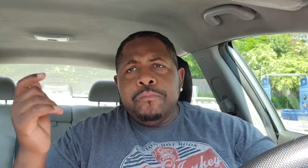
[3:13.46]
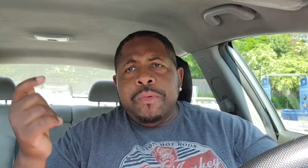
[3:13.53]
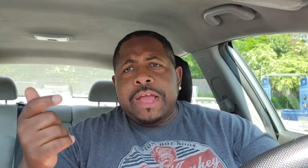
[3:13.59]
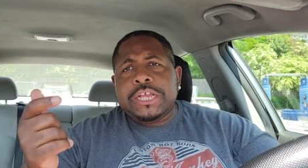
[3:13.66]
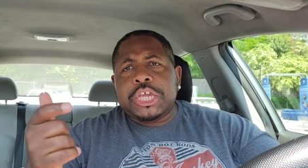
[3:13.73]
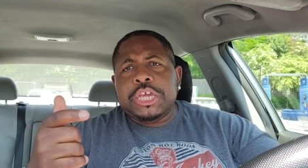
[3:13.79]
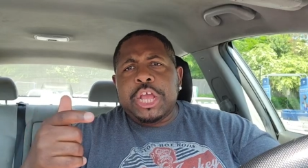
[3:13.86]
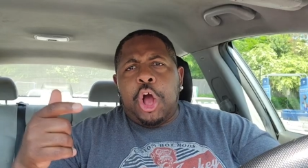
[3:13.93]

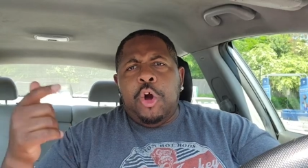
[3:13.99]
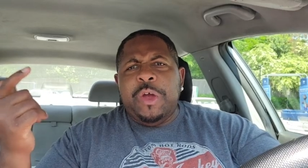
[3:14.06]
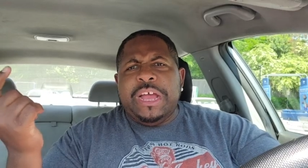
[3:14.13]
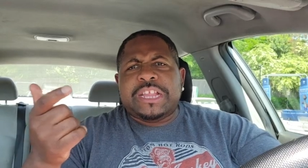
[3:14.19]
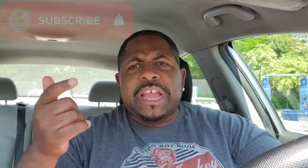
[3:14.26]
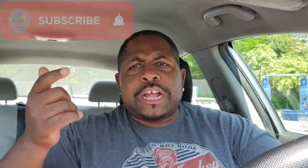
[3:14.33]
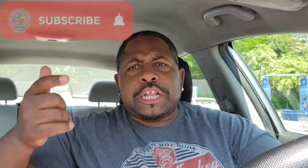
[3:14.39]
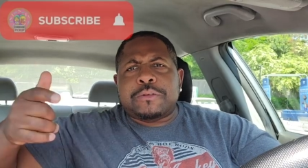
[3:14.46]
make sure y'all
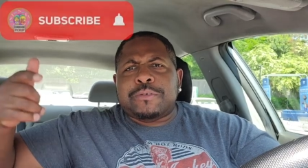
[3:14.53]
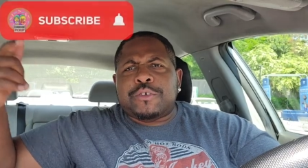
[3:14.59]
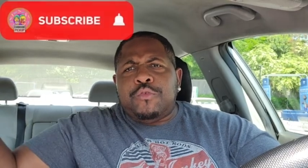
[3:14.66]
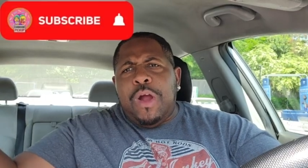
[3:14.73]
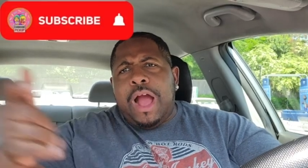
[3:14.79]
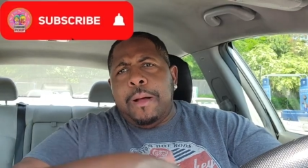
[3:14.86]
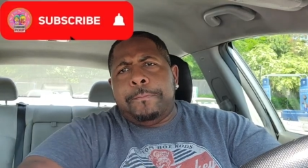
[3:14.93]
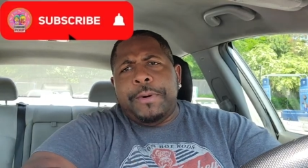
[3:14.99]
hit that
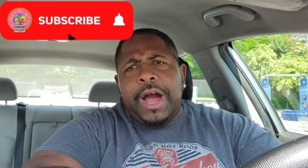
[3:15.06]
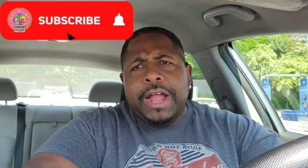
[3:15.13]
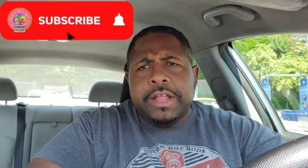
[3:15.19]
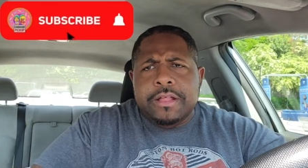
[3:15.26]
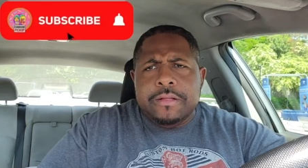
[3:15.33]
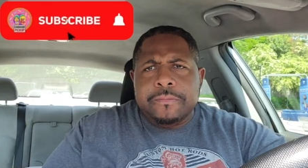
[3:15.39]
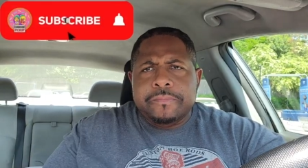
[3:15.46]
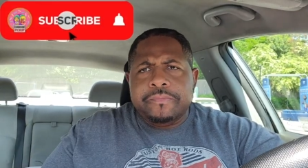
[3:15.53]
subscribe
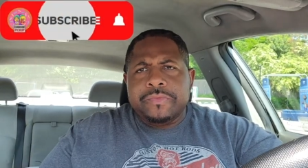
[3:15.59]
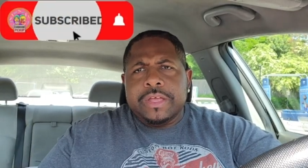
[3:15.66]
button.